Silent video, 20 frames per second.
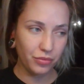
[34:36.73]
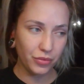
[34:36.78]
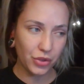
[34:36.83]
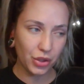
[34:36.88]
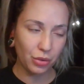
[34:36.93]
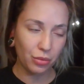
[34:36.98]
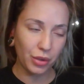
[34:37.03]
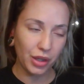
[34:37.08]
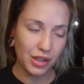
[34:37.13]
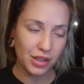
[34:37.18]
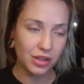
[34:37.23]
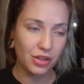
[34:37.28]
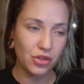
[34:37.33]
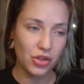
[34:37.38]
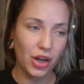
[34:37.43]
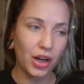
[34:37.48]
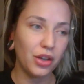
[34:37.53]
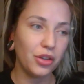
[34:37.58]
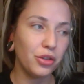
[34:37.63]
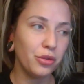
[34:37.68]
to raise a
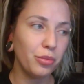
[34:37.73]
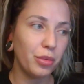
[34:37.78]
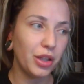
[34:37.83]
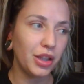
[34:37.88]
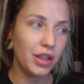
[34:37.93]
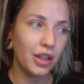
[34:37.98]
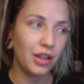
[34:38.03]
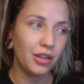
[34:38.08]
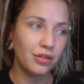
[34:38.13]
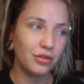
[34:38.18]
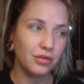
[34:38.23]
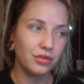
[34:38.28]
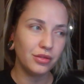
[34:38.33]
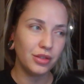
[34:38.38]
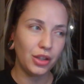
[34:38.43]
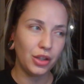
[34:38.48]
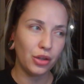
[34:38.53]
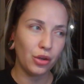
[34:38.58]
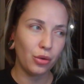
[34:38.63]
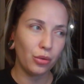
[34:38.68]
child, but then,
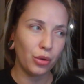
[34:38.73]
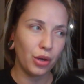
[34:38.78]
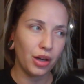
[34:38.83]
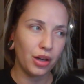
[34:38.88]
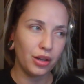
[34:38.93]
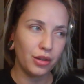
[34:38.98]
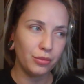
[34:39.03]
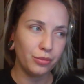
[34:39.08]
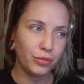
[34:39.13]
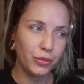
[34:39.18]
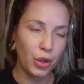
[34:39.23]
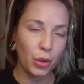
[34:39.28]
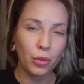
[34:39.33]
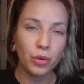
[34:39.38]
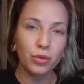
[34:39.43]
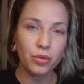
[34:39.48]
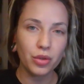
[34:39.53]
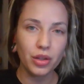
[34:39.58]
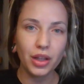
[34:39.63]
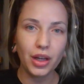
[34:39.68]
no
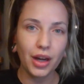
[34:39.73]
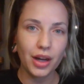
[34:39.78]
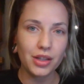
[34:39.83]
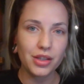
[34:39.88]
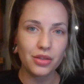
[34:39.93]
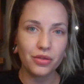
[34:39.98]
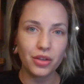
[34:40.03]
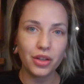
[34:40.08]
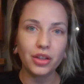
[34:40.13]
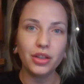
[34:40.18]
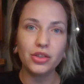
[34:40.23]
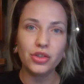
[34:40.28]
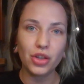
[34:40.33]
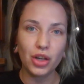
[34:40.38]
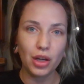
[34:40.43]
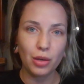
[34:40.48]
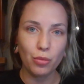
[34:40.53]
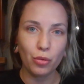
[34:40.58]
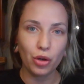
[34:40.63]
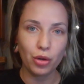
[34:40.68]
one really has a village
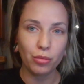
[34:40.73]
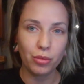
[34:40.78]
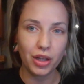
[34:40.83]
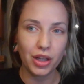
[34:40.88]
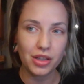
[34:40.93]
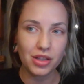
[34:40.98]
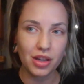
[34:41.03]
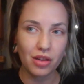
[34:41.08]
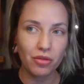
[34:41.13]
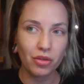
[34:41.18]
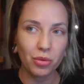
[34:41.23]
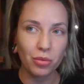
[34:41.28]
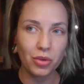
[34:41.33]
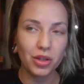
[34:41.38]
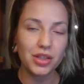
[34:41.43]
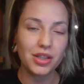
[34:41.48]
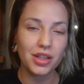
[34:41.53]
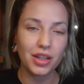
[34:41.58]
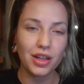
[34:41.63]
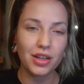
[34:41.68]
anymore because
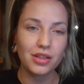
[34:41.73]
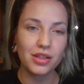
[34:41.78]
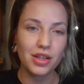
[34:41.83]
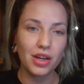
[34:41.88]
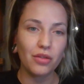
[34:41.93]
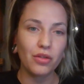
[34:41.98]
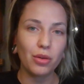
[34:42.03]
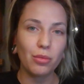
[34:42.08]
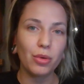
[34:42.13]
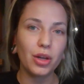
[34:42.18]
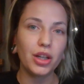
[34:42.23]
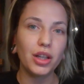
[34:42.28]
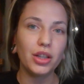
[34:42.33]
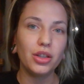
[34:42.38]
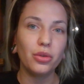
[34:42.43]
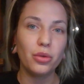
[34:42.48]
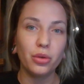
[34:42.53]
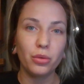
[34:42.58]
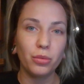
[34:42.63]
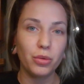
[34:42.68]
everyone is against everybody
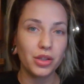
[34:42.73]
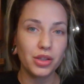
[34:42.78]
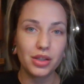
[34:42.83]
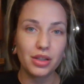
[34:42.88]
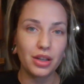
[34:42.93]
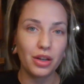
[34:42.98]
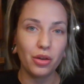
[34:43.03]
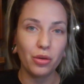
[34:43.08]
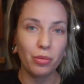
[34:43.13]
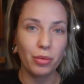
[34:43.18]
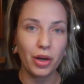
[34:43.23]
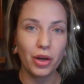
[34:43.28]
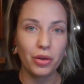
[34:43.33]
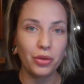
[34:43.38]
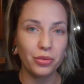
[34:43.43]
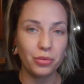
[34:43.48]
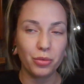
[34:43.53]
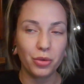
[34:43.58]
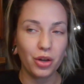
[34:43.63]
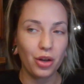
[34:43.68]
and no one wants to help
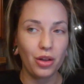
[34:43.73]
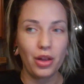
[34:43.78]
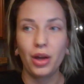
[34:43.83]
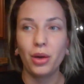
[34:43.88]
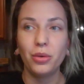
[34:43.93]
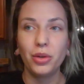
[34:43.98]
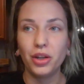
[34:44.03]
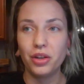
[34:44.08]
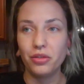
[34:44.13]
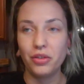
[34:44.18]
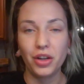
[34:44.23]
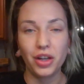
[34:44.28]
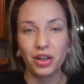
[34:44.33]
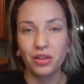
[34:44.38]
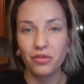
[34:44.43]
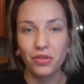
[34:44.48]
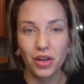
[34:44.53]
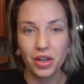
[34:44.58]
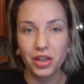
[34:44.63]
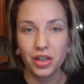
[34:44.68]
out, and we're all out here
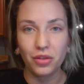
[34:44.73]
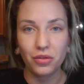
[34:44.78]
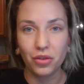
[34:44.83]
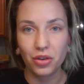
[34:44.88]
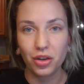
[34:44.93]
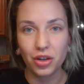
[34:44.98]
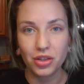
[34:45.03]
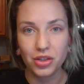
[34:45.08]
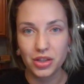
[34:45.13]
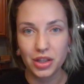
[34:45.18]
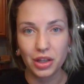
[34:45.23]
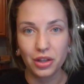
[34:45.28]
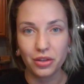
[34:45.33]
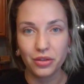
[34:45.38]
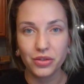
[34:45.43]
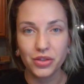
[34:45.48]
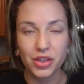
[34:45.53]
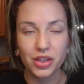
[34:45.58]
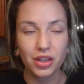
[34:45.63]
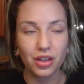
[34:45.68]
fucking fending for
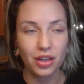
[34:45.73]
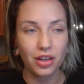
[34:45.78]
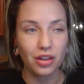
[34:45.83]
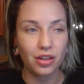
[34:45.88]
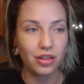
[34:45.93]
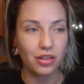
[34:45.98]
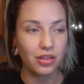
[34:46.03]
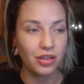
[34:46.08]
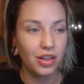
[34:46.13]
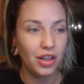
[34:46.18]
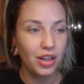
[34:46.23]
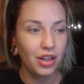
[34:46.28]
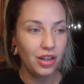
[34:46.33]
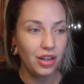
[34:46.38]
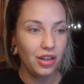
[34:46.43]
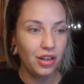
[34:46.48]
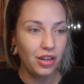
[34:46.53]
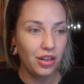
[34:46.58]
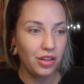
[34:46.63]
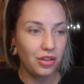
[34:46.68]
ourselves and our
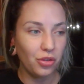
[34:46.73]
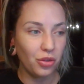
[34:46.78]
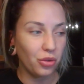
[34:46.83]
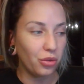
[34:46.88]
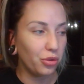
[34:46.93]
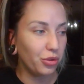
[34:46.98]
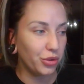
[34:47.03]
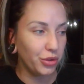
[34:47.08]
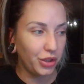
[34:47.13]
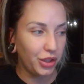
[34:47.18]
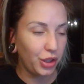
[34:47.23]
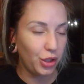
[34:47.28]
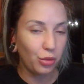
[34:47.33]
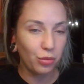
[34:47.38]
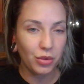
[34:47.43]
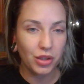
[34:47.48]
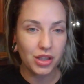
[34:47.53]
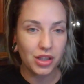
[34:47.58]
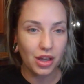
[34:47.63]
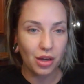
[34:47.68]
little
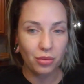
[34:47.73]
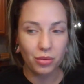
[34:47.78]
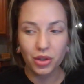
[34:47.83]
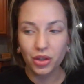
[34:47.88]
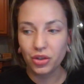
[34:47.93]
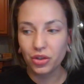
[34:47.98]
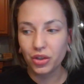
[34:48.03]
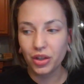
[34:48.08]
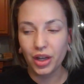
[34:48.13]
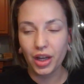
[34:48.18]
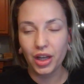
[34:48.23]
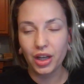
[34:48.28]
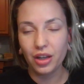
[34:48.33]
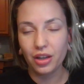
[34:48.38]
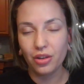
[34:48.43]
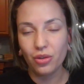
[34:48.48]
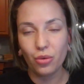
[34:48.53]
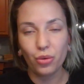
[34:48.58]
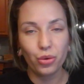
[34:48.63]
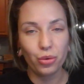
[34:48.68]
humans that we
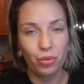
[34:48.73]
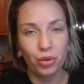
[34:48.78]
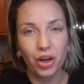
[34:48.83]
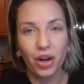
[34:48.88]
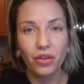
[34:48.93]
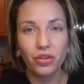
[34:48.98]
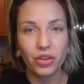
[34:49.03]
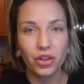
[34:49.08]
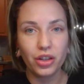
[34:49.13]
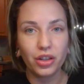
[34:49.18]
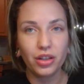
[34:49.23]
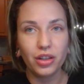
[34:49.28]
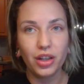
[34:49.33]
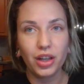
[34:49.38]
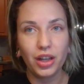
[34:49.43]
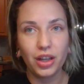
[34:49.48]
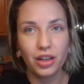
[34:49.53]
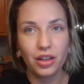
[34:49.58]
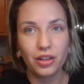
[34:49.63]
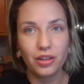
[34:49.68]
created or whatever,
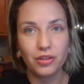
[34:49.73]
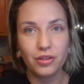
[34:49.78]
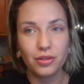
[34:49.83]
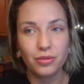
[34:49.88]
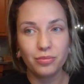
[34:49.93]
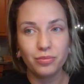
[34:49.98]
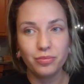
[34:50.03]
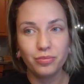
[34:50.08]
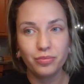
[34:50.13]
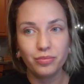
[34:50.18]
and